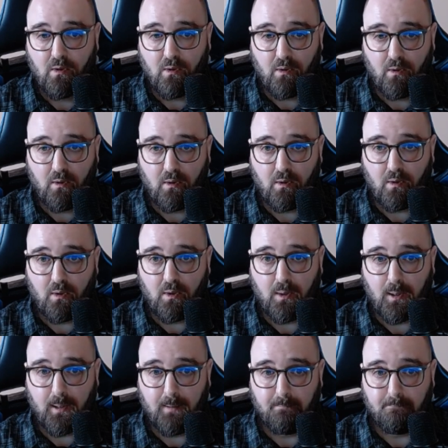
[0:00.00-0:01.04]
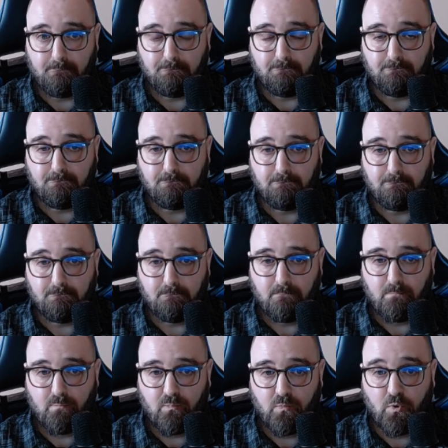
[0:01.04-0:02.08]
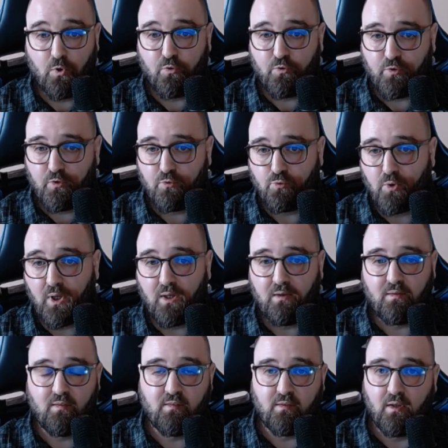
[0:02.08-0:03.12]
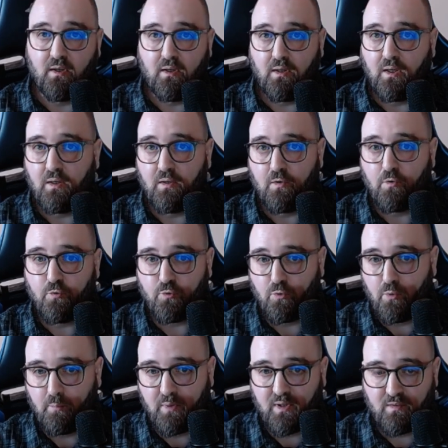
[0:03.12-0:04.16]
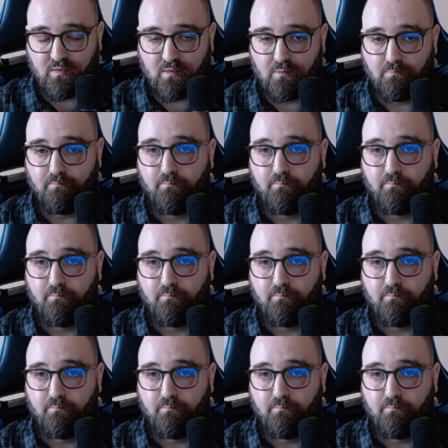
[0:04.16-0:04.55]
Node centralities are also a must.